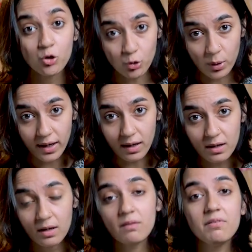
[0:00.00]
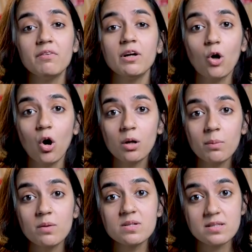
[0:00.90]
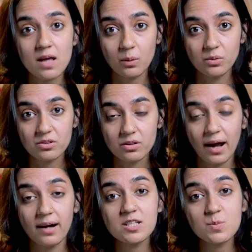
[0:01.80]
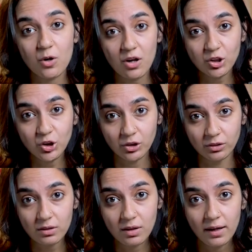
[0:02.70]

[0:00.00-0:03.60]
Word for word: Today, we will talk about sound and its production